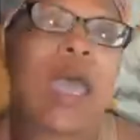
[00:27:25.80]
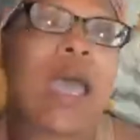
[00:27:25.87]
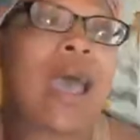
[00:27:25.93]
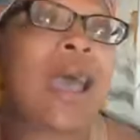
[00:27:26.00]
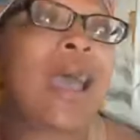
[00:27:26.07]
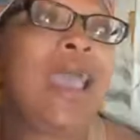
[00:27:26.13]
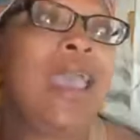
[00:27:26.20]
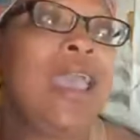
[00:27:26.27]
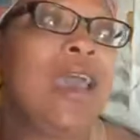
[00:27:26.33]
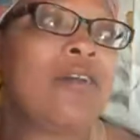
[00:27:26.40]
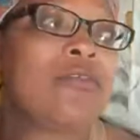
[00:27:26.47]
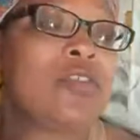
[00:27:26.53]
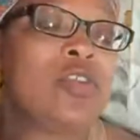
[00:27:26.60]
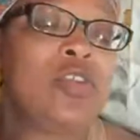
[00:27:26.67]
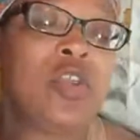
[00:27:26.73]
I
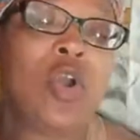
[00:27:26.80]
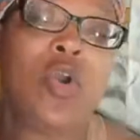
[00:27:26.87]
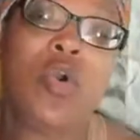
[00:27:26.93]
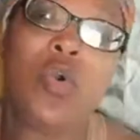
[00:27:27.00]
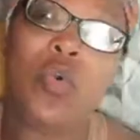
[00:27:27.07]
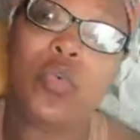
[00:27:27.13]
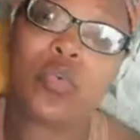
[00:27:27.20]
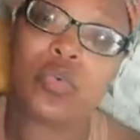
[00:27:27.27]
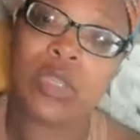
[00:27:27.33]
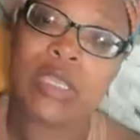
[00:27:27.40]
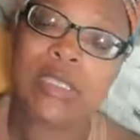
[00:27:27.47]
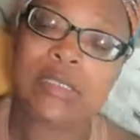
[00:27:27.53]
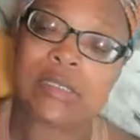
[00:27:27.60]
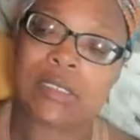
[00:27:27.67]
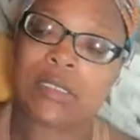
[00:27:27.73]
have no
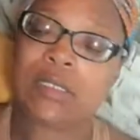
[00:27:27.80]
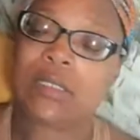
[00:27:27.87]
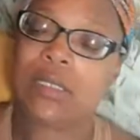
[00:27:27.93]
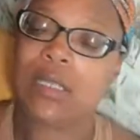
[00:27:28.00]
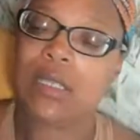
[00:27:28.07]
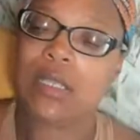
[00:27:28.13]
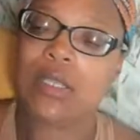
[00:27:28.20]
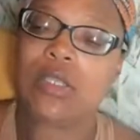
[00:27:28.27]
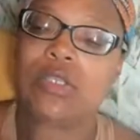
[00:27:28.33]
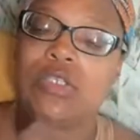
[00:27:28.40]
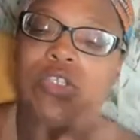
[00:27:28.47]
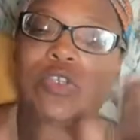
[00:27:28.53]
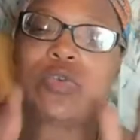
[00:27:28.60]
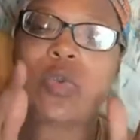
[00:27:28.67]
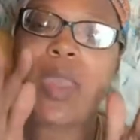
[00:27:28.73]
reason
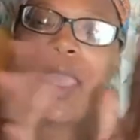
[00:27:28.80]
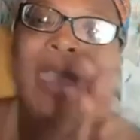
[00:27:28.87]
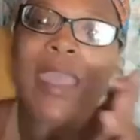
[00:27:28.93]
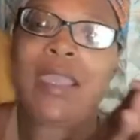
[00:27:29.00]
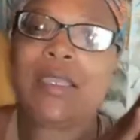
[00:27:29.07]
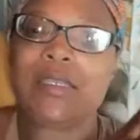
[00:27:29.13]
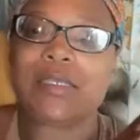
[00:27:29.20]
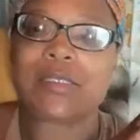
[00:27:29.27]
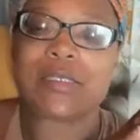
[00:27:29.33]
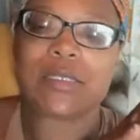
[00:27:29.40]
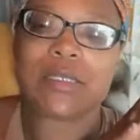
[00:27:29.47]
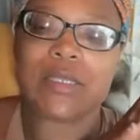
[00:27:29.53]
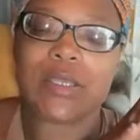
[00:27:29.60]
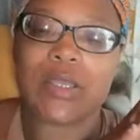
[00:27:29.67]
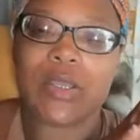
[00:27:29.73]
to hate
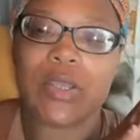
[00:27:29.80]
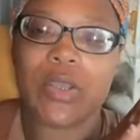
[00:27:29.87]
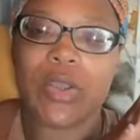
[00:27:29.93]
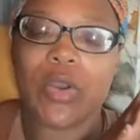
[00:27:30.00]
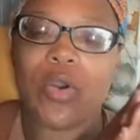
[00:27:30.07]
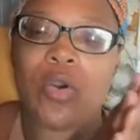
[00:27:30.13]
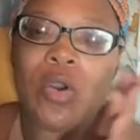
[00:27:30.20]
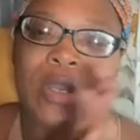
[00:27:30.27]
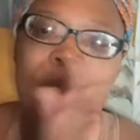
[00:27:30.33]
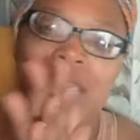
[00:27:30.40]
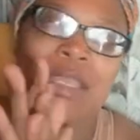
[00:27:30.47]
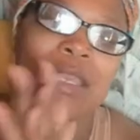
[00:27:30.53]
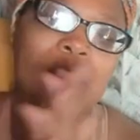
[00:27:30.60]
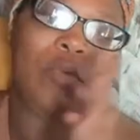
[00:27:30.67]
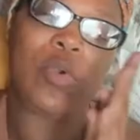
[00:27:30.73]
on
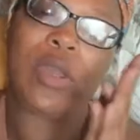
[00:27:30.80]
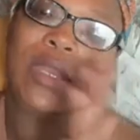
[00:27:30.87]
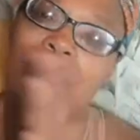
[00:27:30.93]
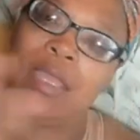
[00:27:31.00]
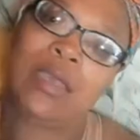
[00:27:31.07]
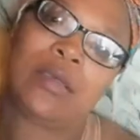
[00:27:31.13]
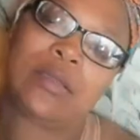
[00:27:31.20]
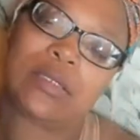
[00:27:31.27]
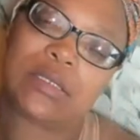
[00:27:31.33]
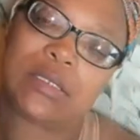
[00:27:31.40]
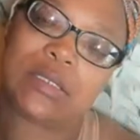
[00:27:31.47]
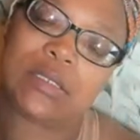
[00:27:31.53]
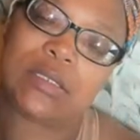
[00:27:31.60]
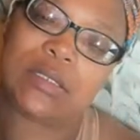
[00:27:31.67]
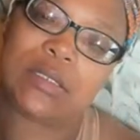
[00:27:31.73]
anyone
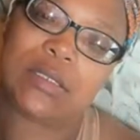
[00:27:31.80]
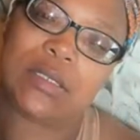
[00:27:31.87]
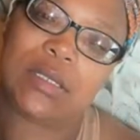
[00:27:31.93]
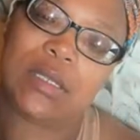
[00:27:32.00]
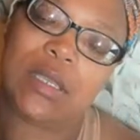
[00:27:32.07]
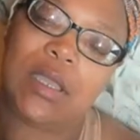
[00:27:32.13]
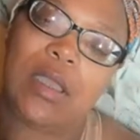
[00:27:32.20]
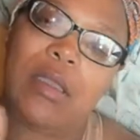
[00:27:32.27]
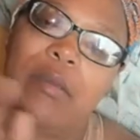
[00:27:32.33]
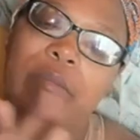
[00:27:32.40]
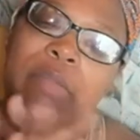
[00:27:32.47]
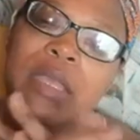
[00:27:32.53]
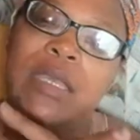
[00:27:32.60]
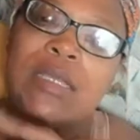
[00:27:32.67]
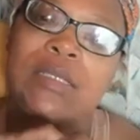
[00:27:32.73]
else,
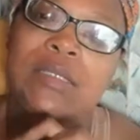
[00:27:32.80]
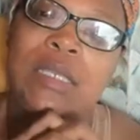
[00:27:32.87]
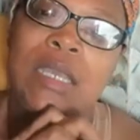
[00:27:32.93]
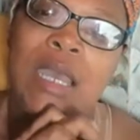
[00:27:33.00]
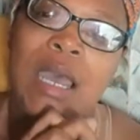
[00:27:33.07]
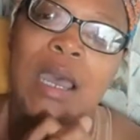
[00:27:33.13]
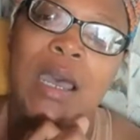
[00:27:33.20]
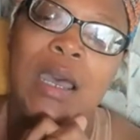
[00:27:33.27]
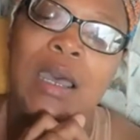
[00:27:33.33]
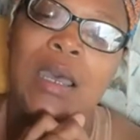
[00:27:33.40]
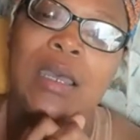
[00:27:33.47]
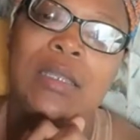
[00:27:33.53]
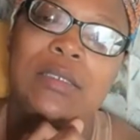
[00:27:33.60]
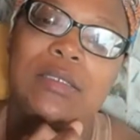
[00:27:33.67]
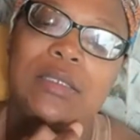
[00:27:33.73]
because
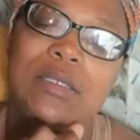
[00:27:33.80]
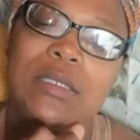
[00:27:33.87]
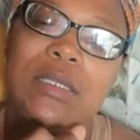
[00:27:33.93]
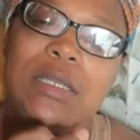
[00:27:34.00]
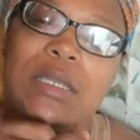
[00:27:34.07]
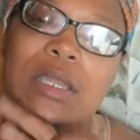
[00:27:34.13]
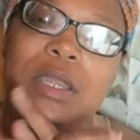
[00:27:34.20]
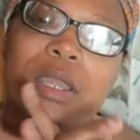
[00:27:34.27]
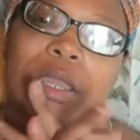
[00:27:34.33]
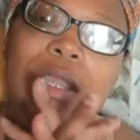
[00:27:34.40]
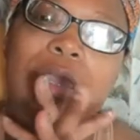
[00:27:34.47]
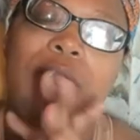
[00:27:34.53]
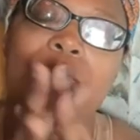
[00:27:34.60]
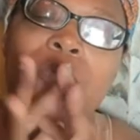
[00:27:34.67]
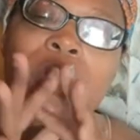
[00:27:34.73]
God
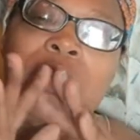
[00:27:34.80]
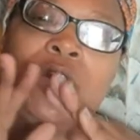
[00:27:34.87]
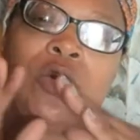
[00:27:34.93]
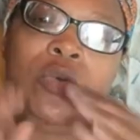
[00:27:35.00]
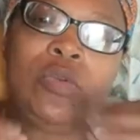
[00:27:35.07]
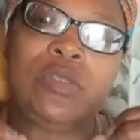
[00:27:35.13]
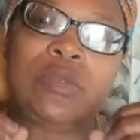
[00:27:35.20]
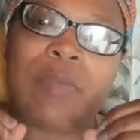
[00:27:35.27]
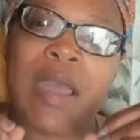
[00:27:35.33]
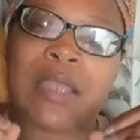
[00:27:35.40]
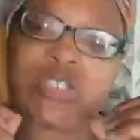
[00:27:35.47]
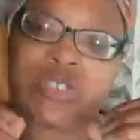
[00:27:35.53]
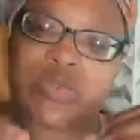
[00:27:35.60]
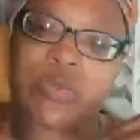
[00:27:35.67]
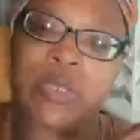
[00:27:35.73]
renews my
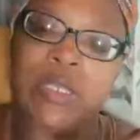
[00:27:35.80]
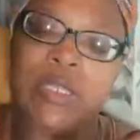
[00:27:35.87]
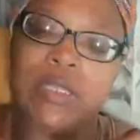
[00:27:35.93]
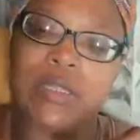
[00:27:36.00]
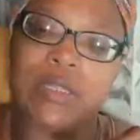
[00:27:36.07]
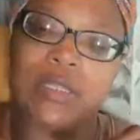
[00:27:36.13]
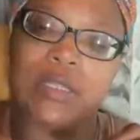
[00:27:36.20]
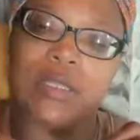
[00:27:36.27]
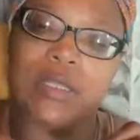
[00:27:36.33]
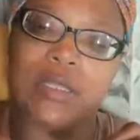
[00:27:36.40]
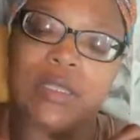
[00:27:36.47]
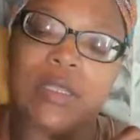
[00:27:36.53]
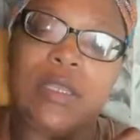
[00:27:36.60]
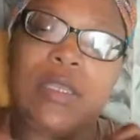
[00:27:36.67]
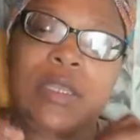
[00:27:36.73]
strength,
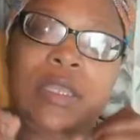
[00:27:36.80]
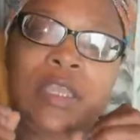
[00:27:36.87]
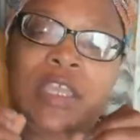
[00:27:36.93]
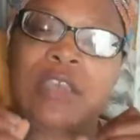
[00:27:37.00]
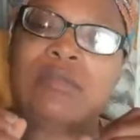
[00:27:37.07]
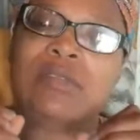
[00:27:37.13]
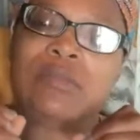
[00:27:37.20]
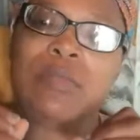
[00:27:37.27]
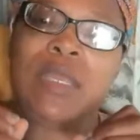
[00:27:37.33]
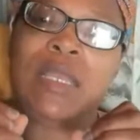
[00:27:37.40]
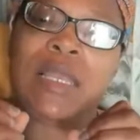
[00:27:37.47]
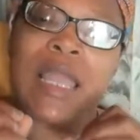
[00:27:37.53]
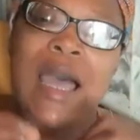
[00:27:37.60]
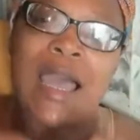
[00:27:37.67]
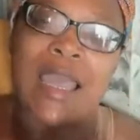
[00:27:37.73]
gives me
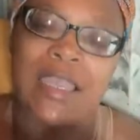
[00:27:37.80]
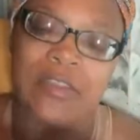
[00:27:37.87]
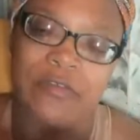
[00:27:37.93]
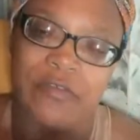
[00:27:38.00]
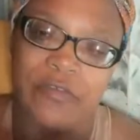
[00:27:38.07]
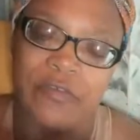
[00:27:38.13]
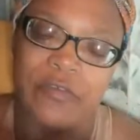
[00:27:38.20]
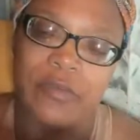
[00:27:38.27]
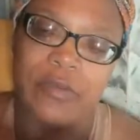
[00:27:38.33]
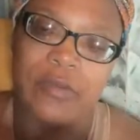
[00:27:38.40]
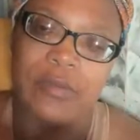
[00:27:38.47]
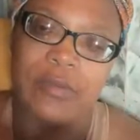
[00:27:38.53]
life.